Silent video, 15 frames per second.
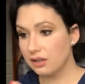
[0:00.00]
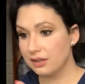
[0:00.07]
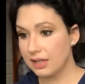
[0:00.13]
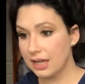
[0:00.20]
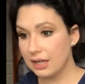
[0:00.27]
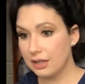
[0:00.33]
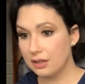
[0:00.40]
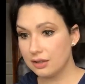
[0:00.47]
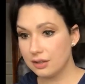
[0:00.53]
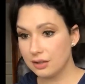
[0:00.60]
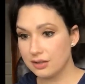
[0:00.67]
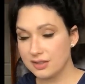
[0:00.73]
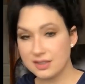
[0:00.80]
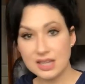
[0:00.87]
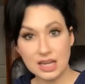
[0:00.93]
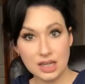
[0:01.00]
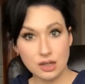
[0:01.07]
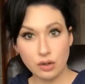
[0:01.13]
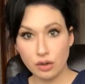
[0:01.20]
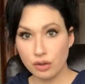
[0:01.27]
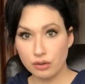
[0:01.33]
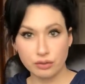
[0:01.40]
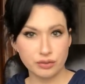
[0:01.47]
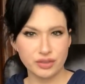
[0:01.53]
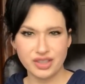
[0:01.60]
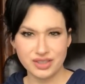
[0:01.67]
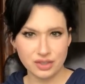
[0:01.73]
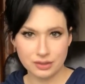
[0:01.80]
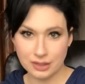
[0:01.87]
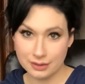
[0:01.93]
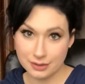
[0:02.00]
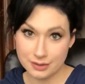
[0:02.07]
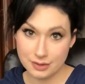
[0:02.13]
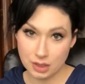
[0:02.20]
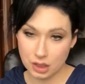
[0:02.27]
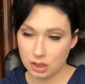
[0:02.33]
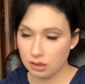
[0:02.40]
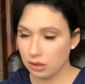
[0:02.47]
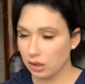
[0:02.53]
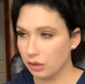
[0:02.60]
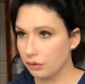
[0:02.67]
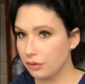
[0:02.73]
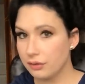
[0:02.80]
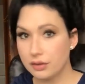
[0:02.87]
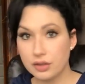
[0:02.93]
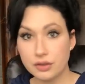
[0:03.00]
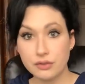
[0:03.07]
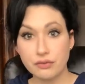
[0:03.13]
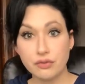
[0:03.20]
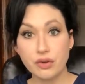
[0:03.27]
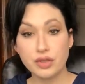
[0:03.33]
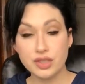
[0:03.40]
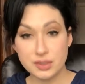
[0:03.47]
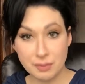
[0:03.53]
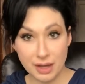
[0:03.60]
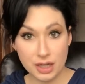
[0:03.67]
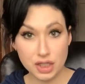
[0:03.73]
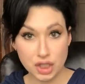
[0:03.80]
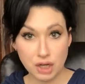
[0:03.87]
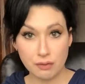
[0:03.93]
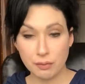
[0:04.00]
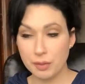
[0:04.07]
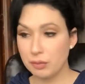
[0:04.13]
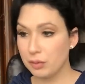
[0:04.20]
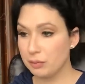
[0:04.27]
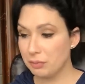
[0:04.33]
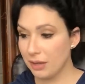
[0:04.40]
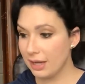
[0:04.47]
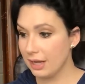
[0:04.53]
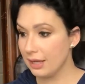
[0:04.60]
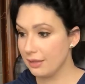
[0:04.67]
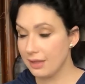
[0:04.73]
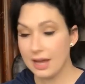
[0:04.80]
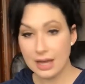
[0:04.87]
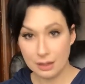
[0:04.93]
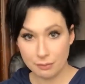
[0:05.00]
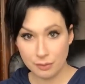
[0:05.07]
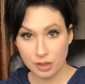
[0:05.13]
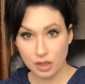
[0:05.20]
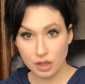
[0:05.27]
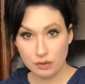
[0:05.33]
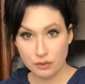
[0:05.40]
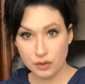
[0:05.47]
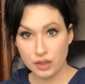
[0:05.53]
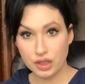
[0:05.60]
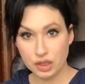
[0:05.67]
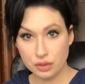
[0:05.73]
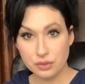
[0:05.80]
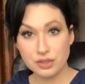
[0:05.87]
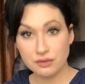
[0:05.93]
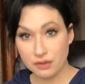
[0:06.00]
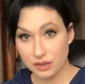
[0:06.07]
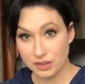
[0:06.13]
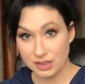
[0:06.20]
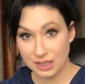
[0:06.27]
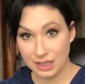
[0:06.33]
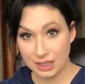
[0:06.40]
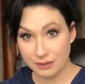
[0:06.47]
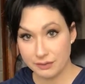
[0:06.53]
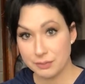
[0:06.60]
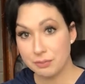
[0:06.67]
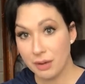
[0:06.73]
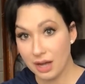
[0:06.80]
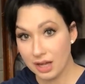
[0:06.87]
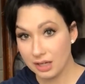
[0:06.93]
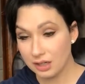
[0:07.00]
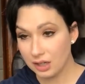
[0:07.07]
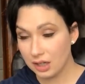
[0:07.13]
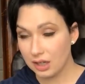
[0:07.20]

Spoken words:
the state, or not the state, you know, the Spanish government would pay them for the use of their slaves. But